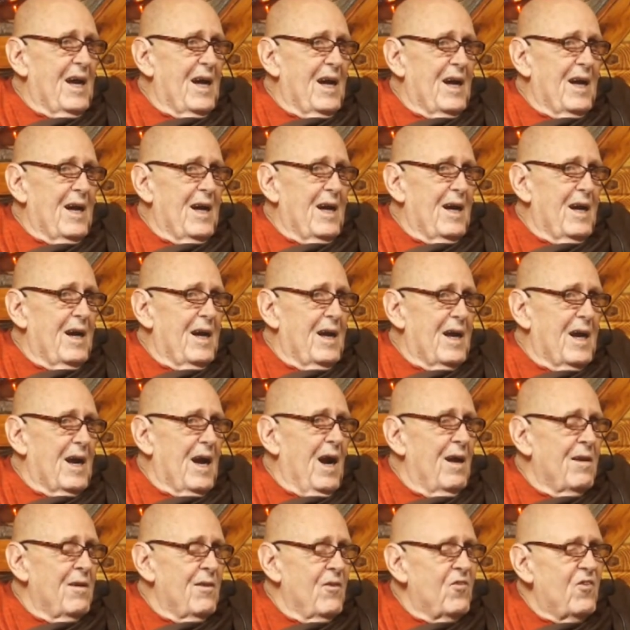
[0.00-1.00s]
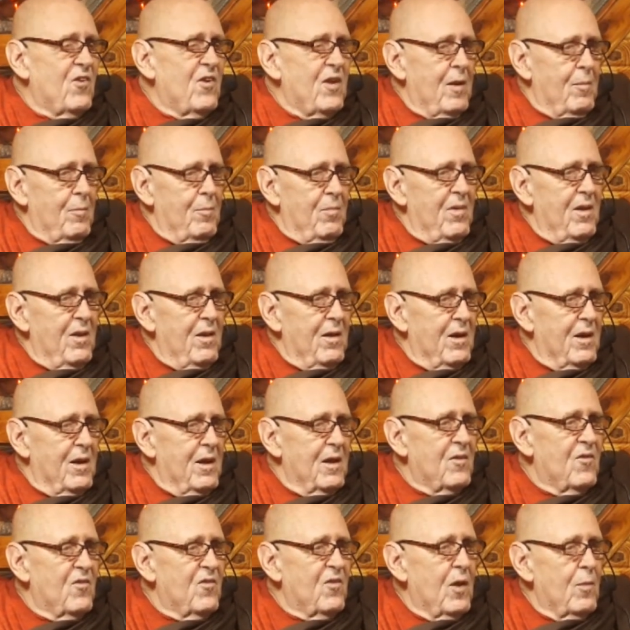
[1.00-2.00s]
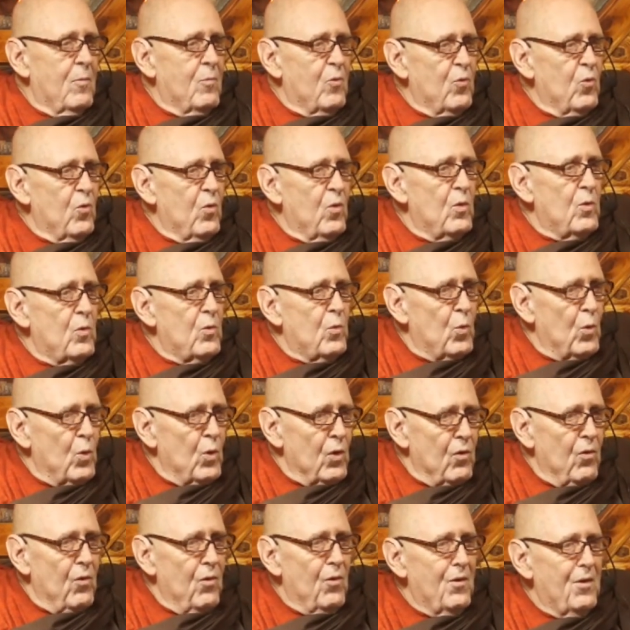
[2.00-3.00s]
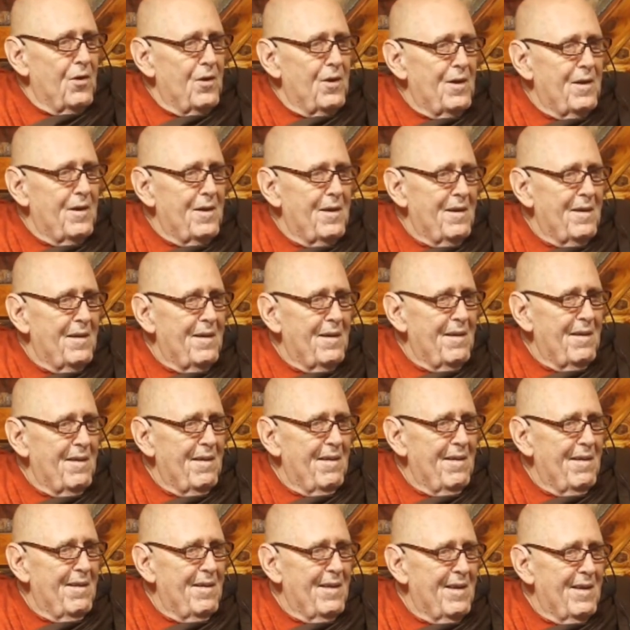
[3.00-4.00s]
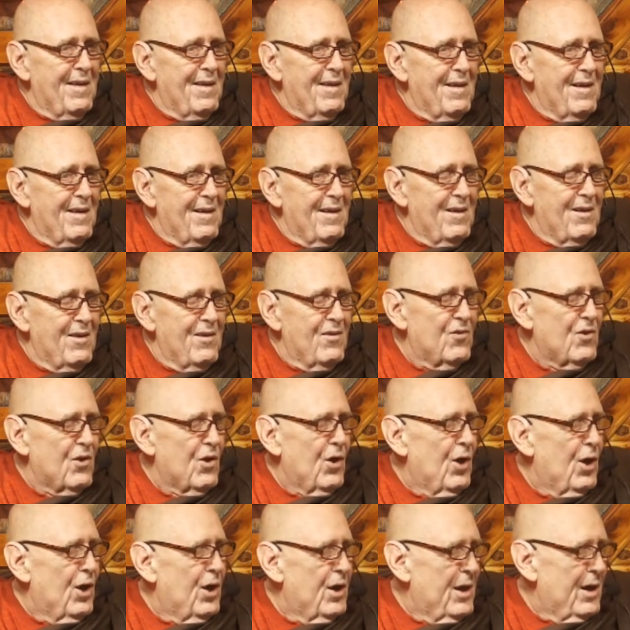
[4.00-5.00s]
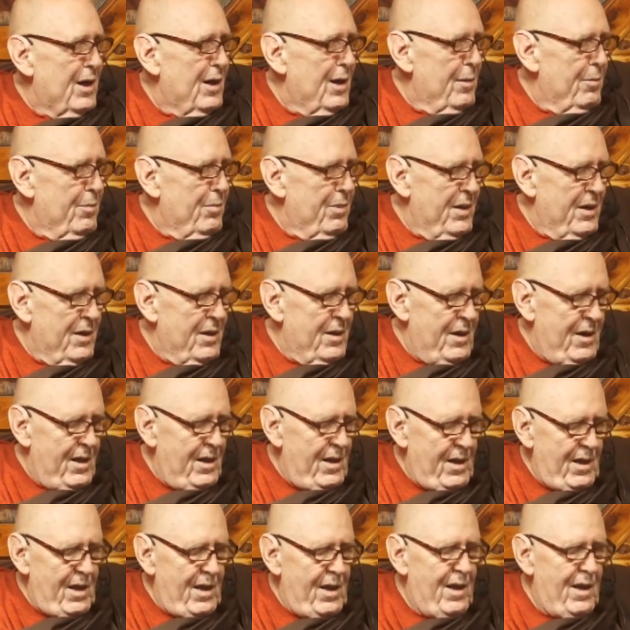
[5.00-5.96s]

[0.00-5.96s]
a concept, the conceptual world. It's caught up in